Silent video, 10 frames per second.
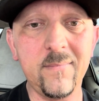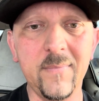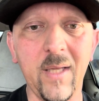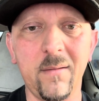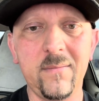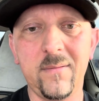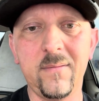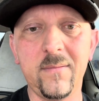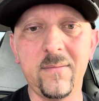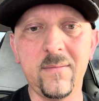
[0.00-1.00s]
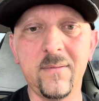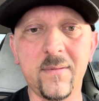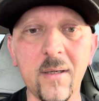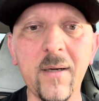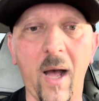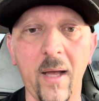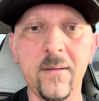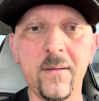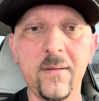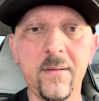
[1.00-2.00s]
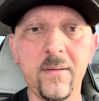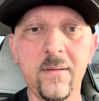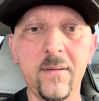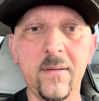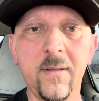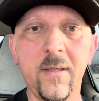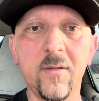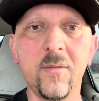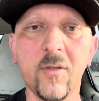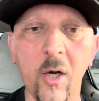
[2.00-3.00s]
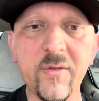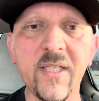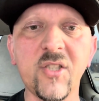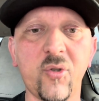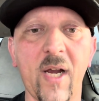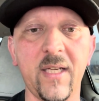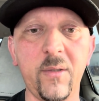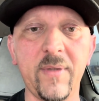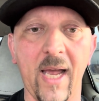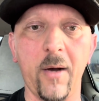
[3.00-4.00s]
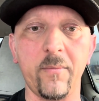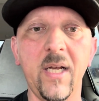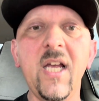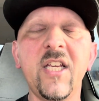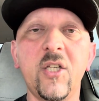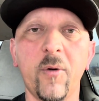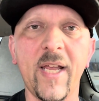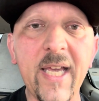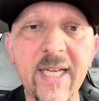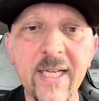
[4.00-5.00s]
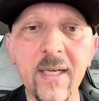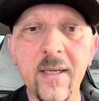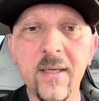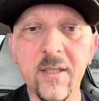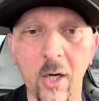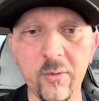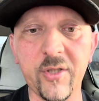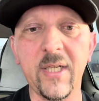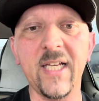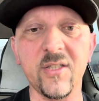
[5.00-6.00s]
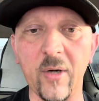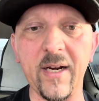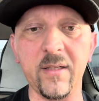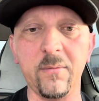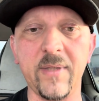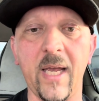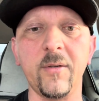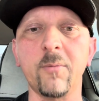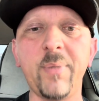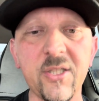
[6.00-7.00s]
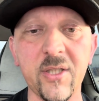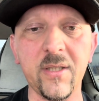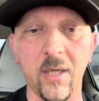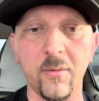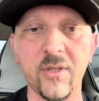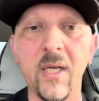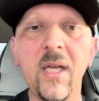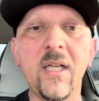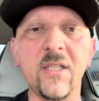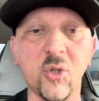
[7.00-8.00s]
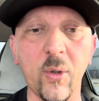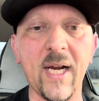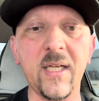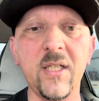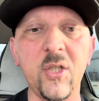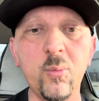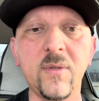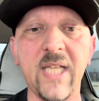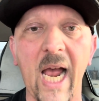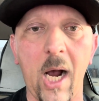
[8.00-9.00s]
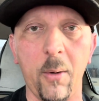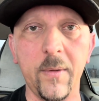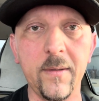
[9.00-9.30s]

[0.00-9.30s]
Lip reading: No, they're not. Your coaching is dragging you down. Your hitting coach is dragging you down. Your pitching coach is dragging you down.